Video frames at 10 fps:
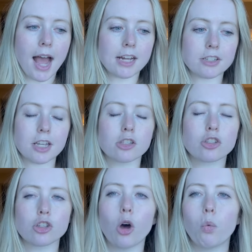I just get
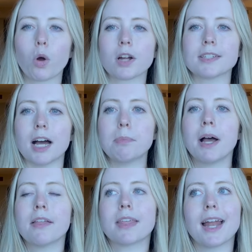so worked up
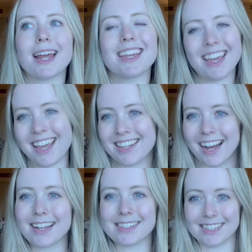that I
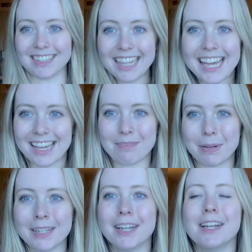cannot sleep.
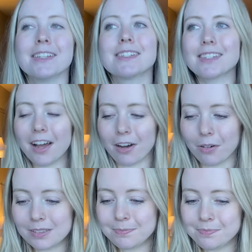
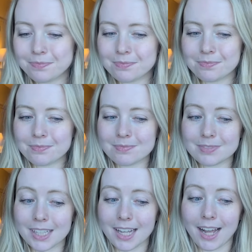So
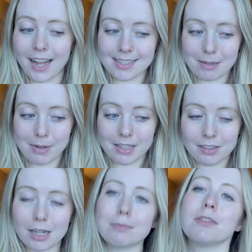I set my
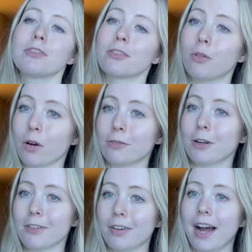alarm for
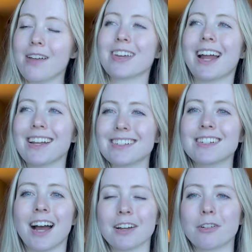4:45 and I did
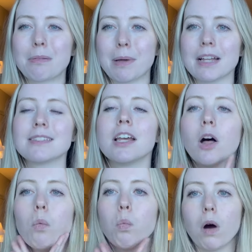not go to bed
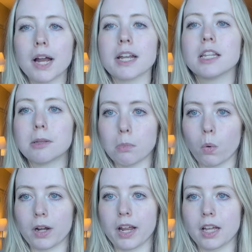till 1 in the
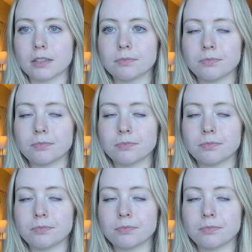morning.